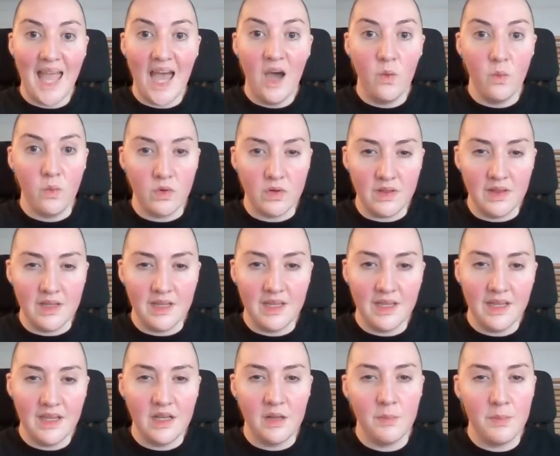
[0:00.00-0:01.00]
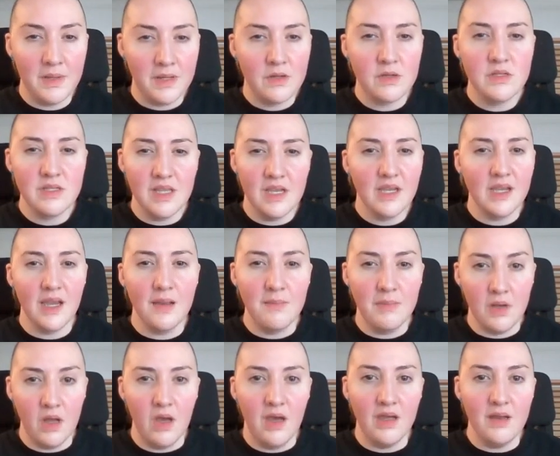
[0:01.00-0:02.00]
outwardly it appears like
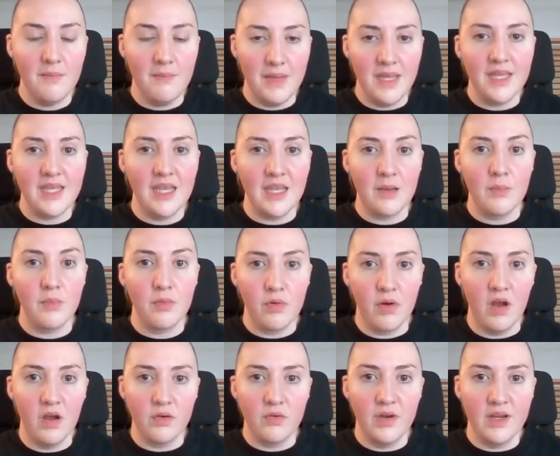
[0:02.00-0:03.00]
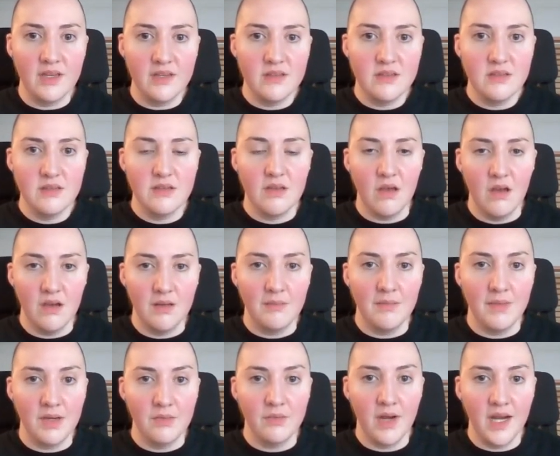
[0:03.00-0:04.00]
I'm not making progress
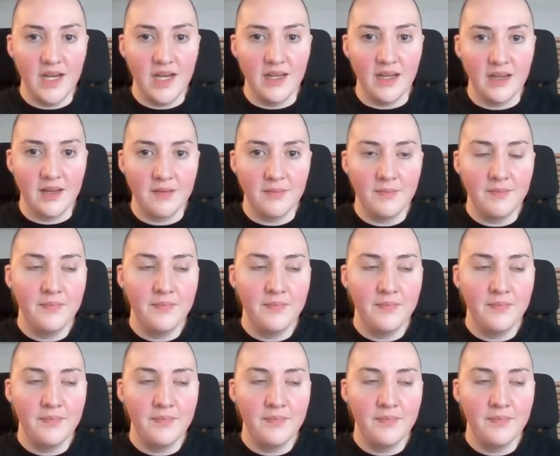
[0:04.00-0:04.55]
on my writing.